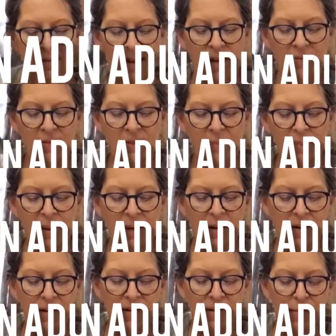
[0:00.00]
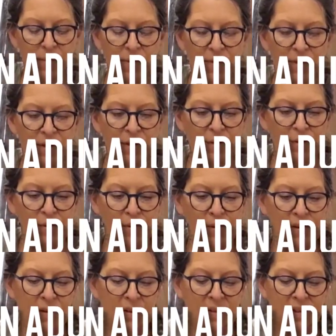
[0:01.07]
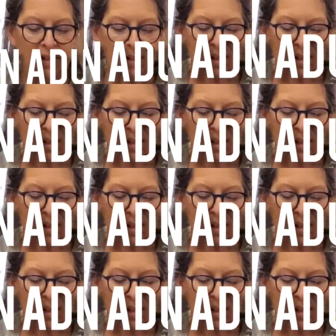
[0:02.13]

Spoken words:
you have some parents with you. It's a